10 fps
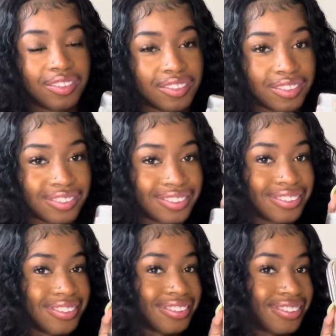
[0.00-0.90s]

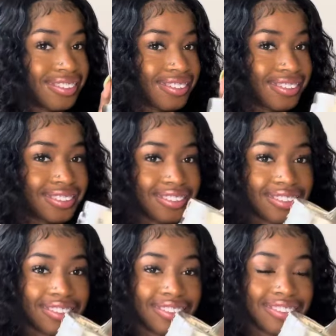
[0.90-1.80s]

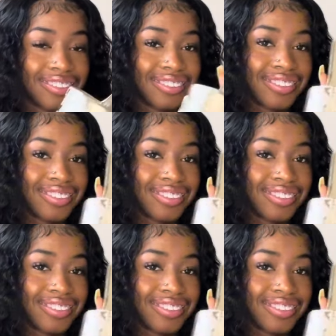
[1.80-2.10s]
Nobody speaks.